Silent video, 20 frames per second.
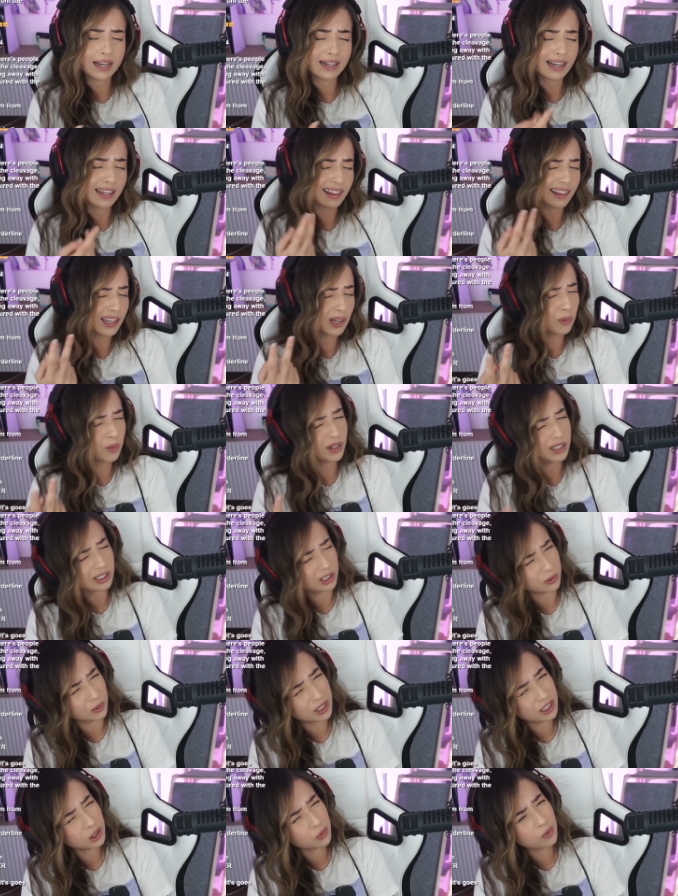and I think what
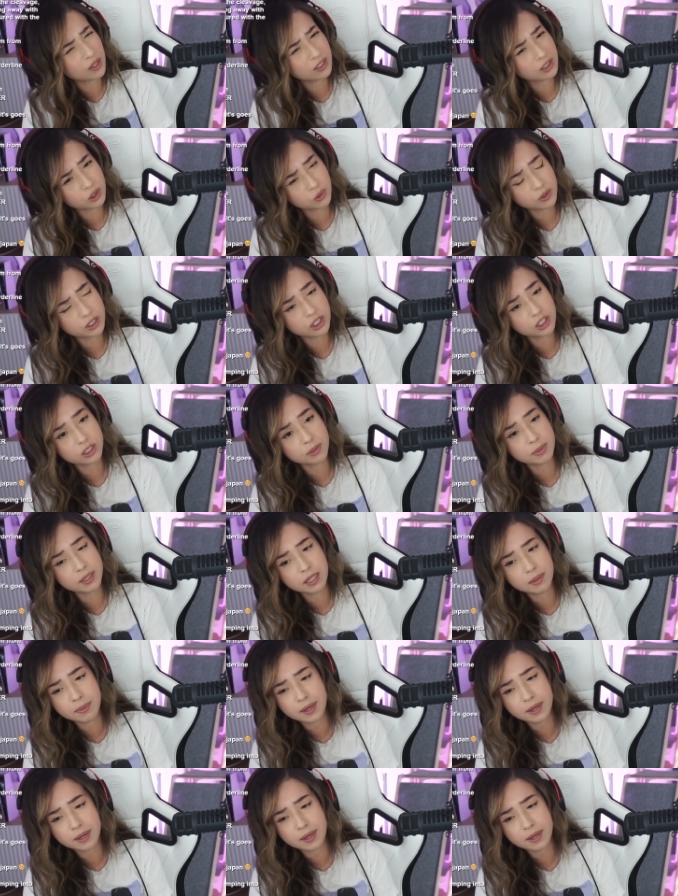Twitch wants Twitch to be